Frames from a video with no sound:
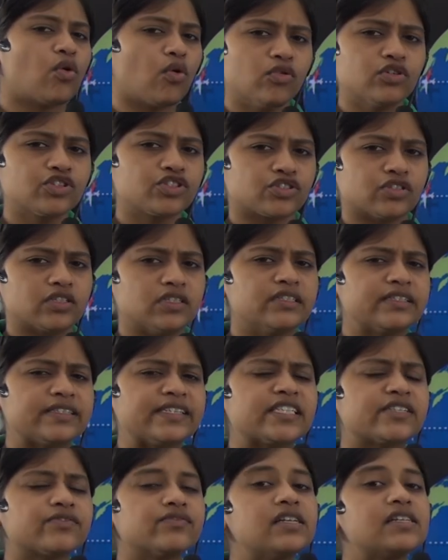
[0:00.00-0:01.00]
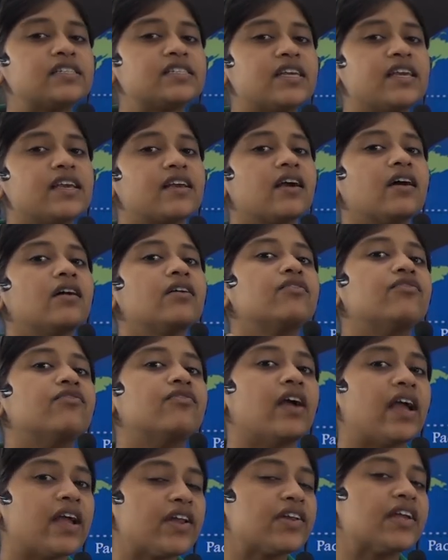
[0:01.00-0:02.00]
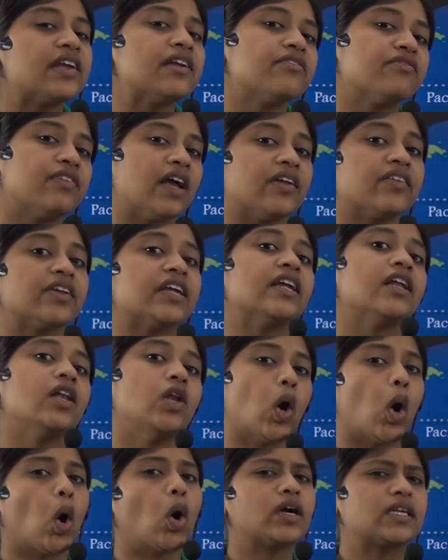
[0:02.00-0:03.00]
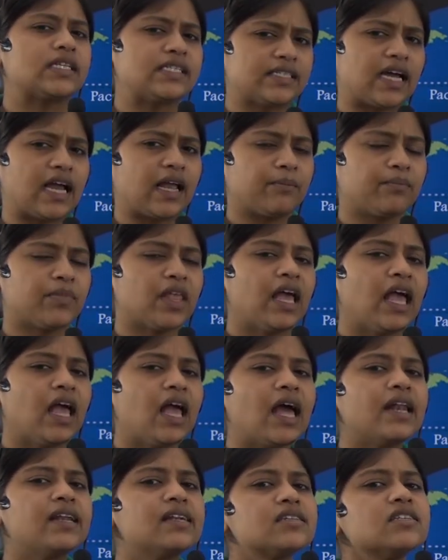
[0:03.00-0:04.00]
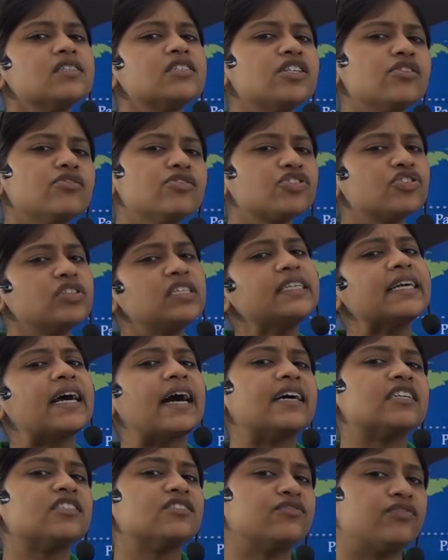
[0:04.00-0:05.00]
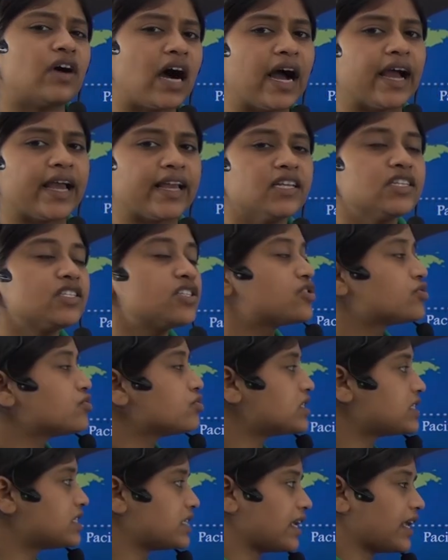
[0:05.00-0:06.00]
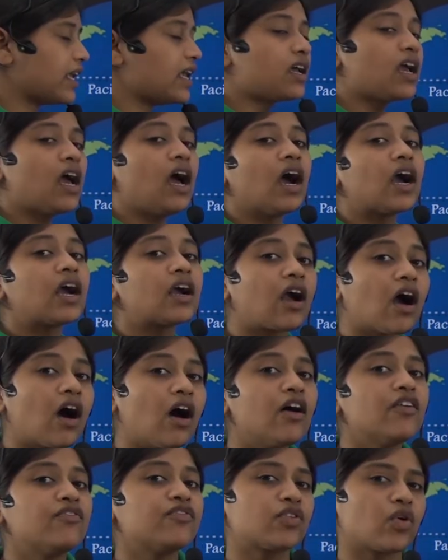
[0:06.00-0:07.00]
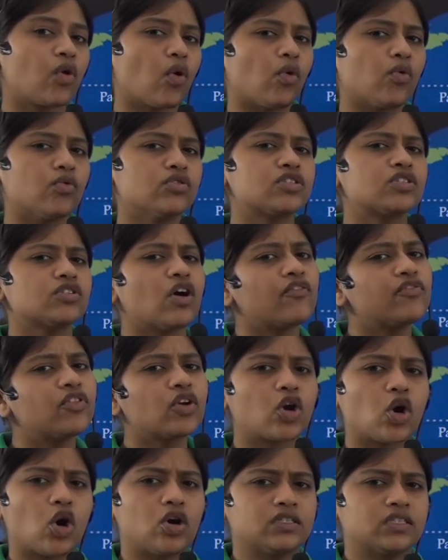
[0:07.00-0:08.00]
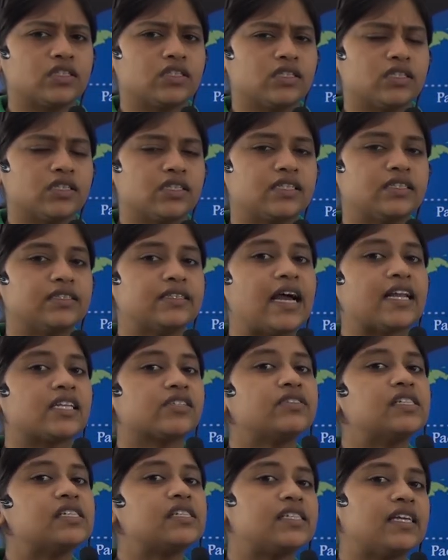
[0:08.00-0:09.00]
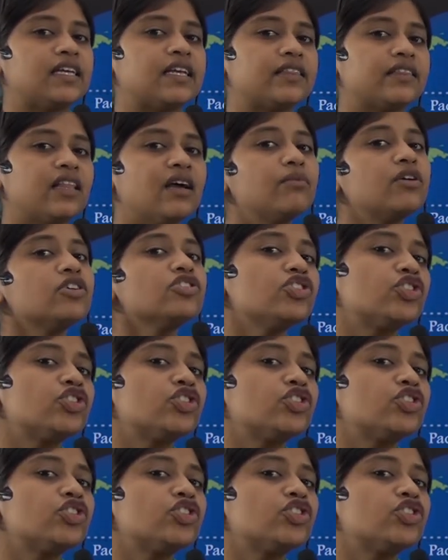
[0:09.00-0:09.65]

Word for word: oceans, it will take a very, very long time. And it is usually advised to take curved coast of the continents. That will take them a